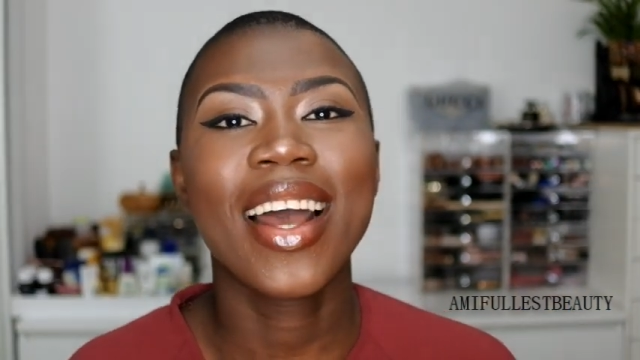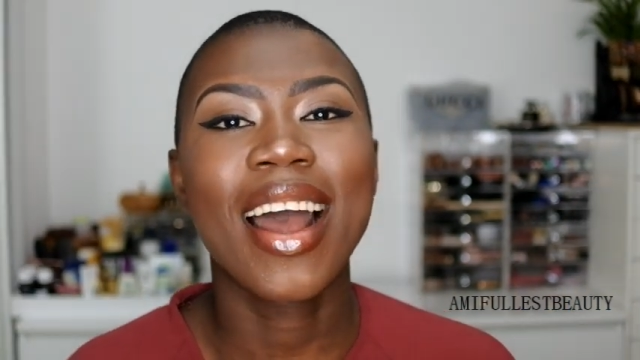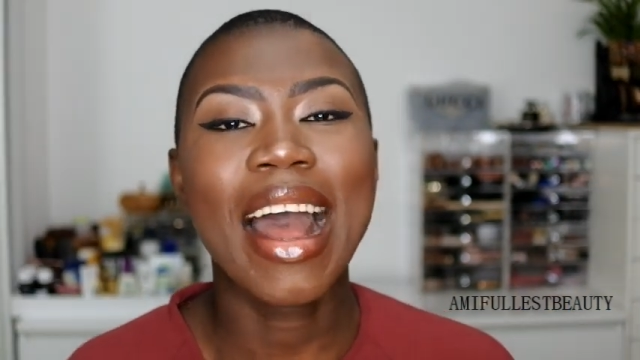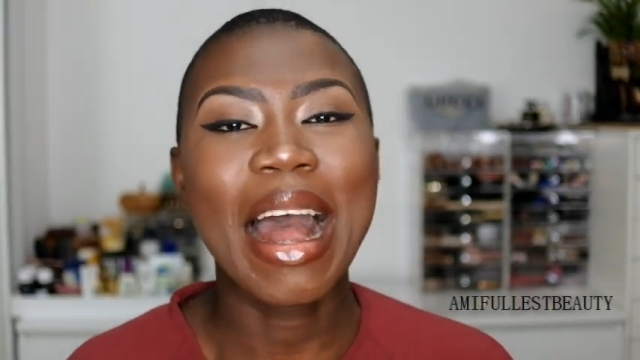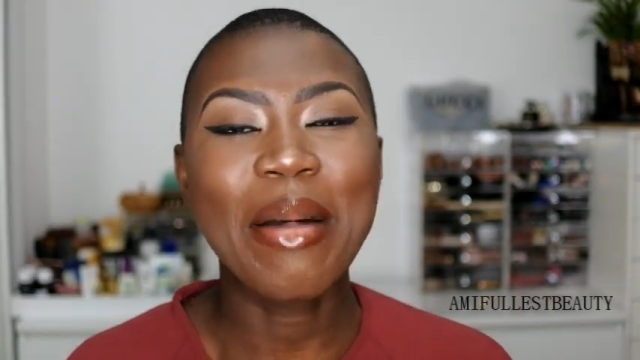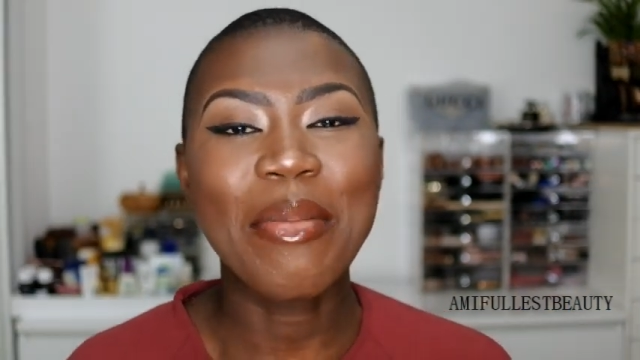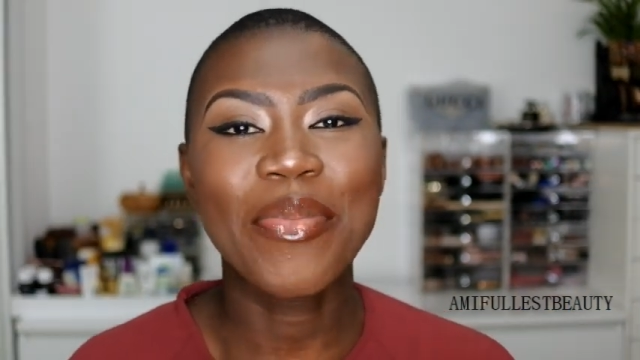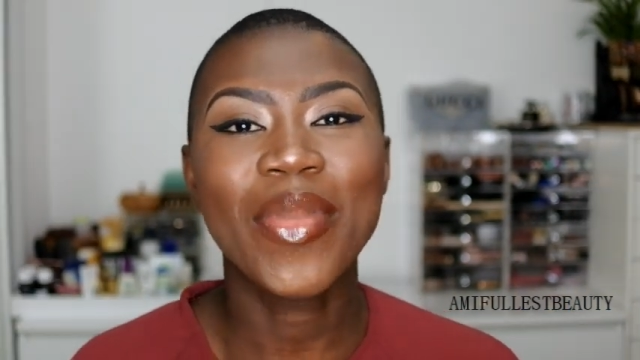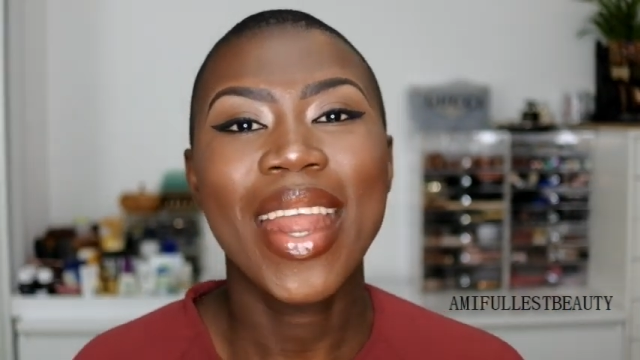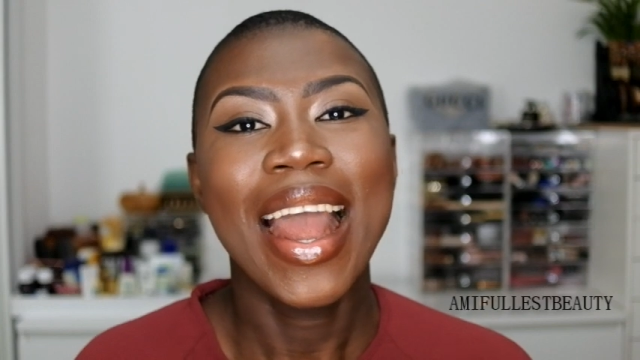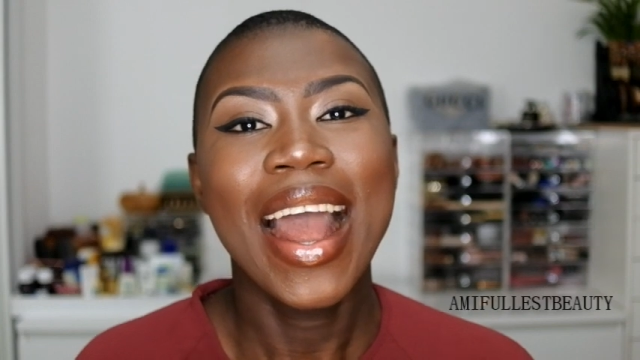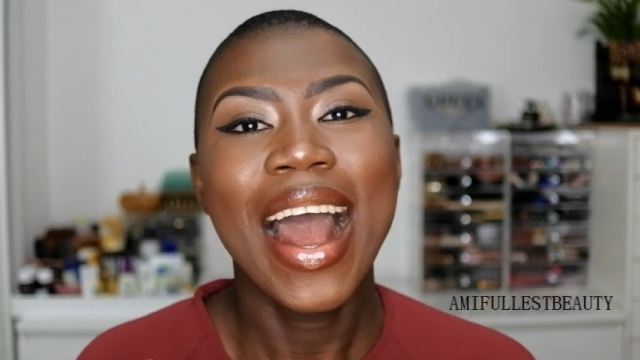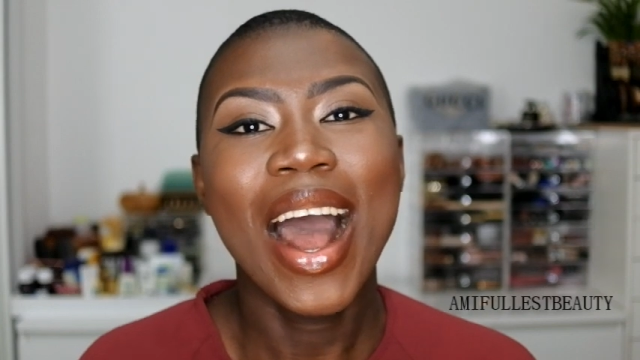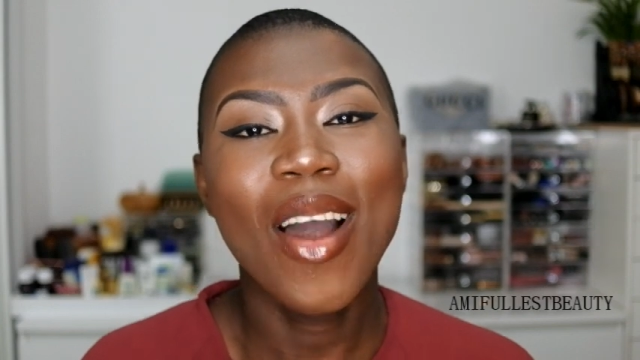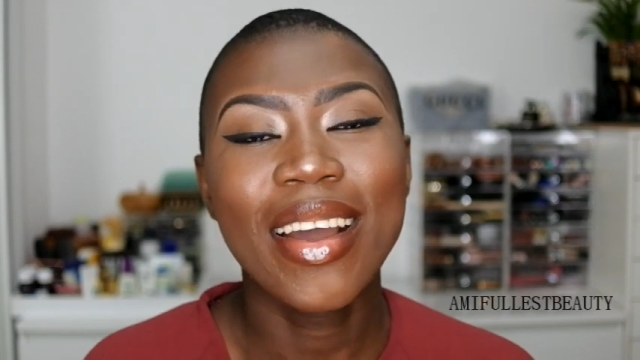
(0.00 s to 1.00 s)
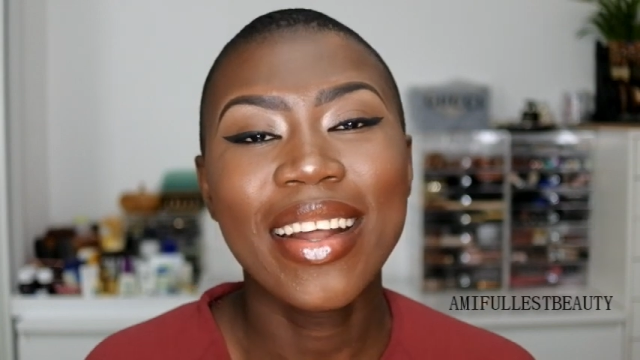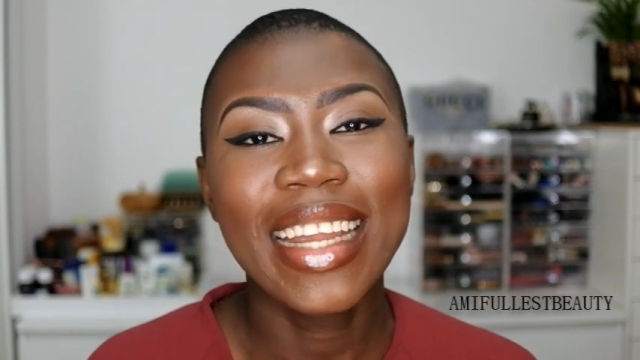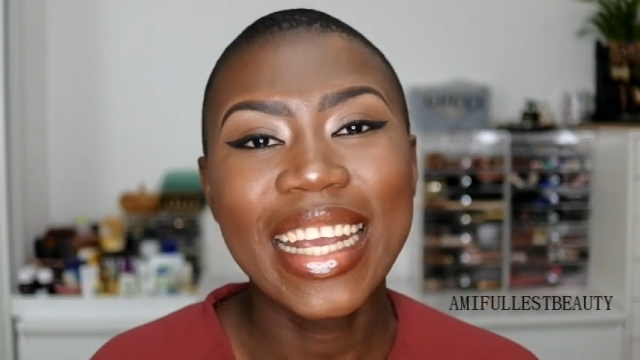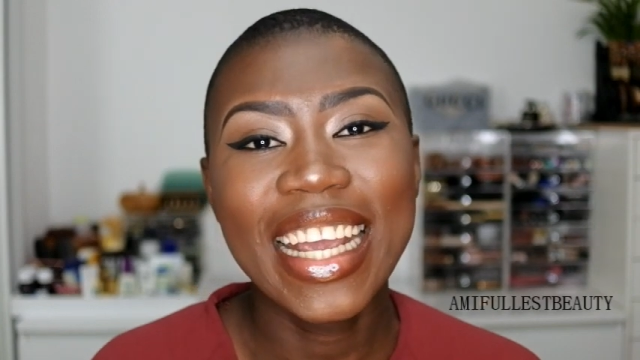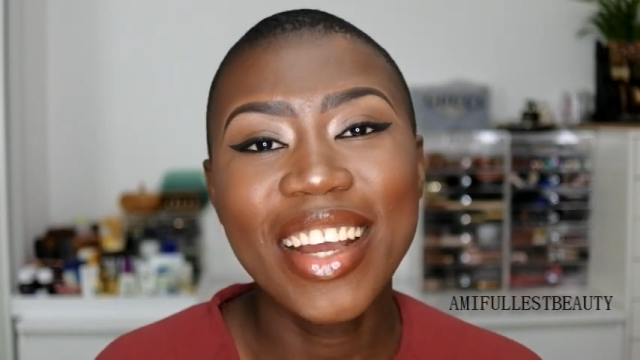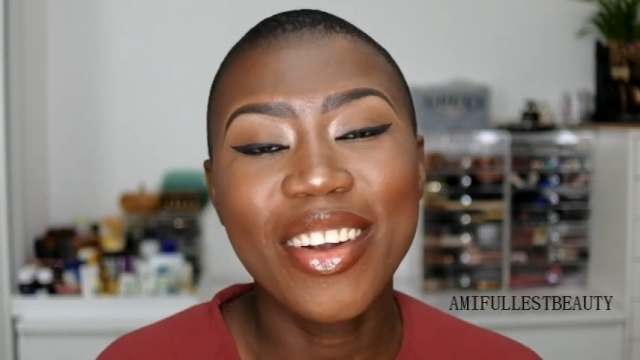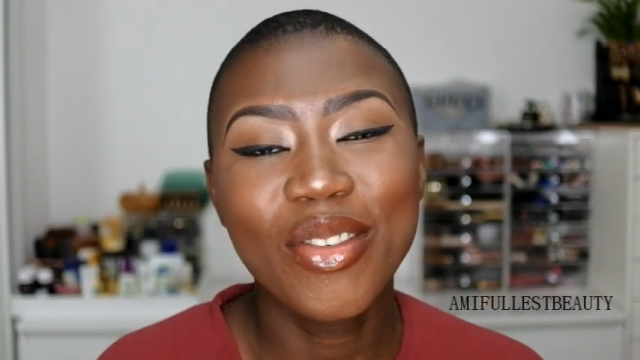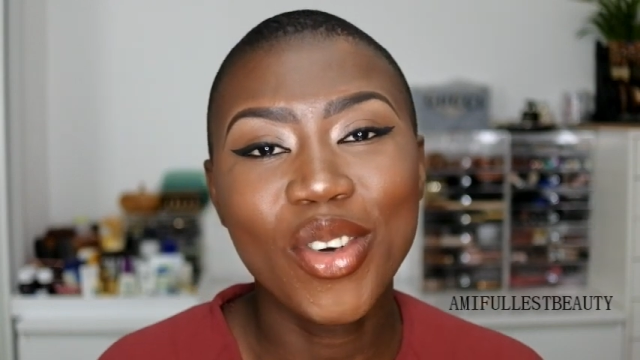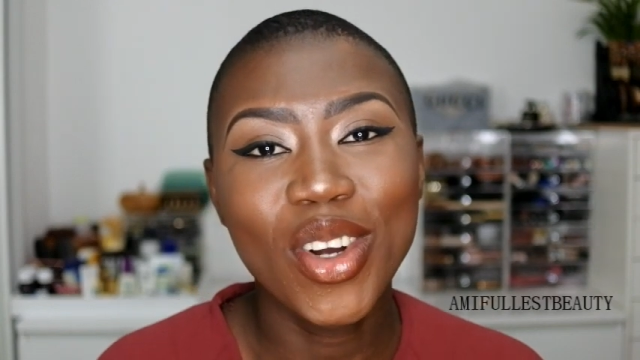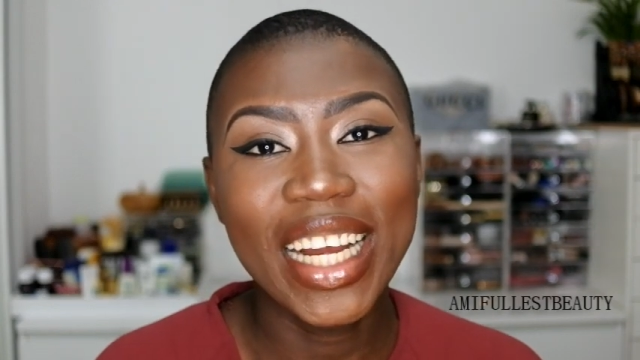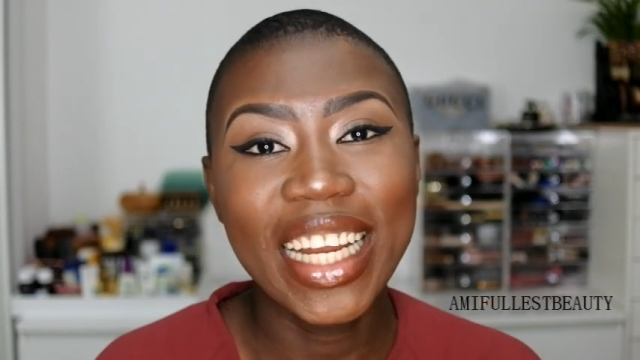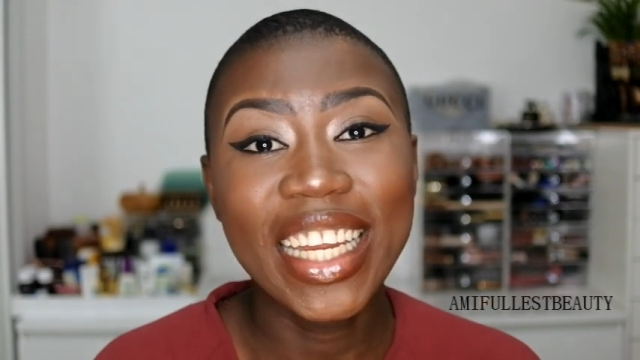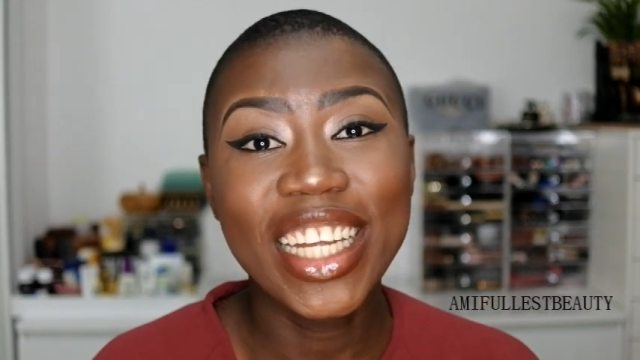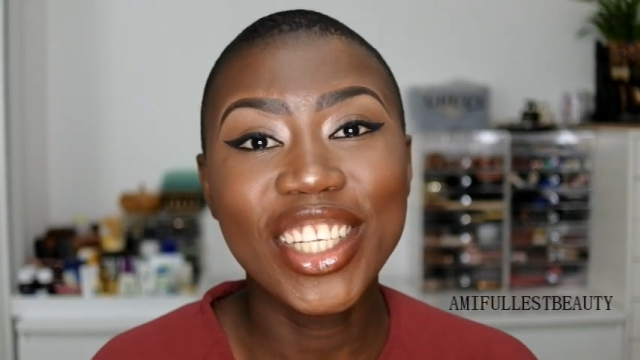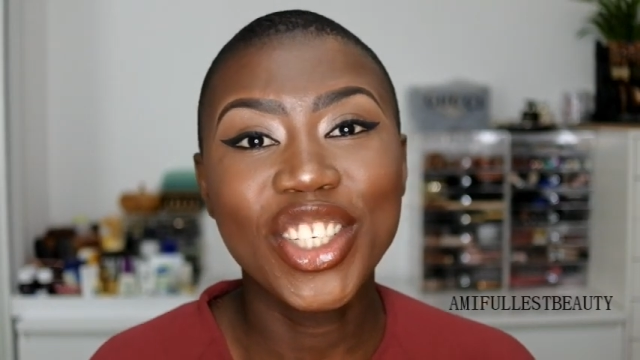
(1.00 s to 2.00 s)
how can I get a raw
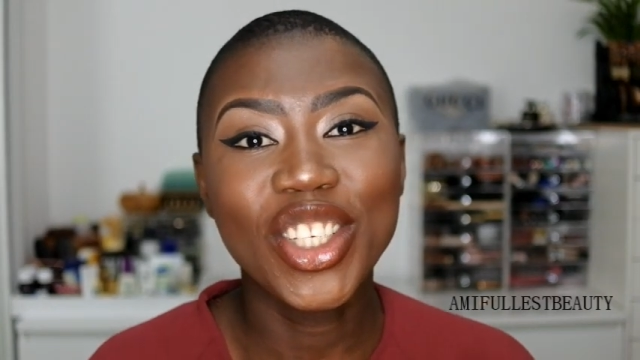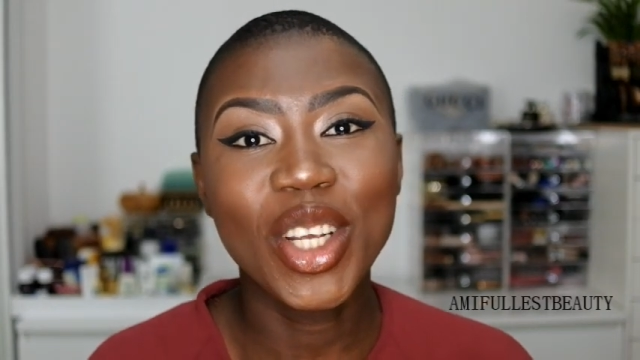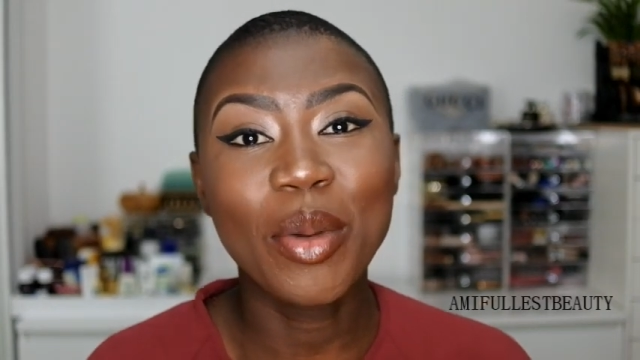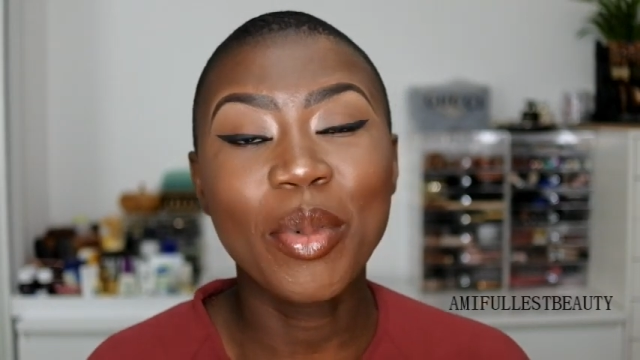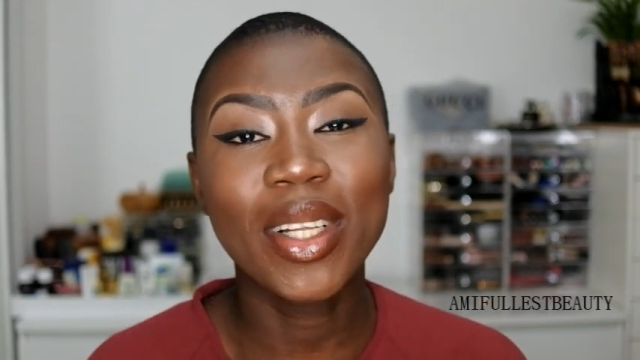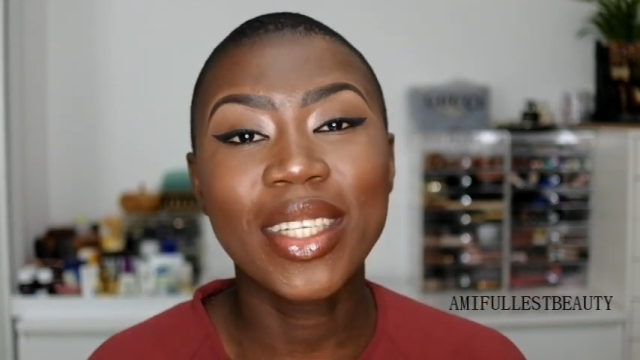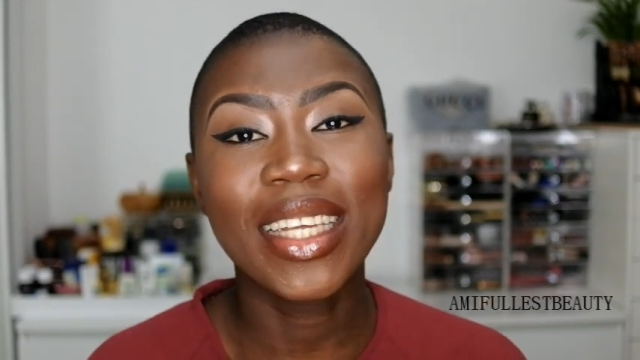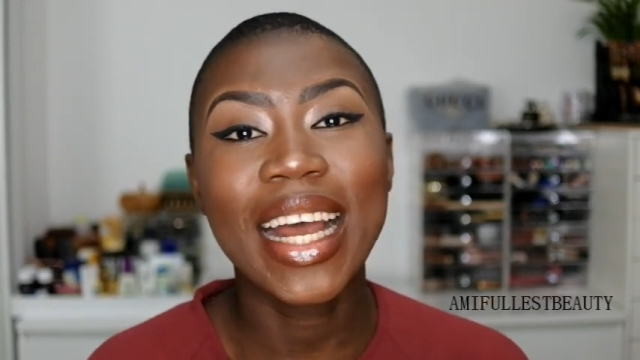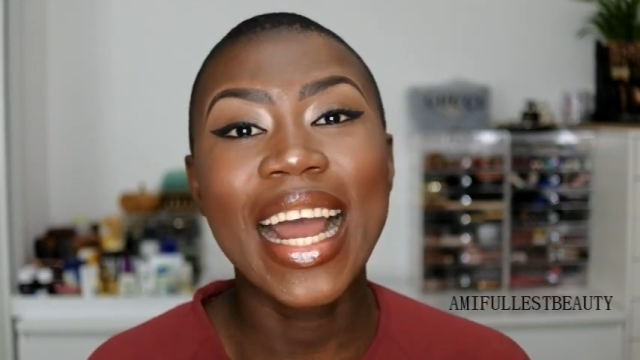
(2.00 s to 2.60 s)
Ghanaian shea butter.